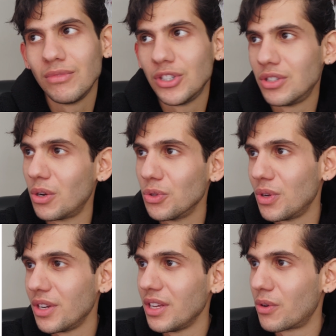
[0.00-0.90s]
just don't do
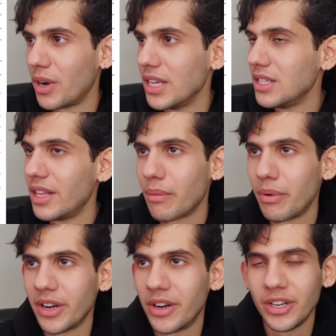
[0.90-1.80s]
anything crazy like
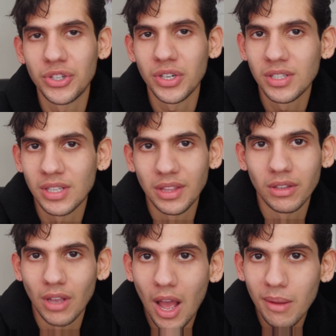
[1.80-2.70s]
putting your interests at the
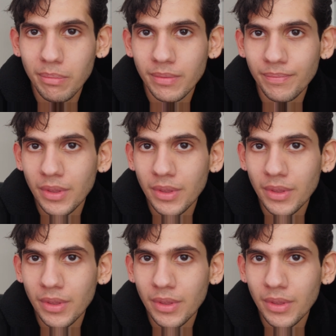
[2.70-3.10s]
top.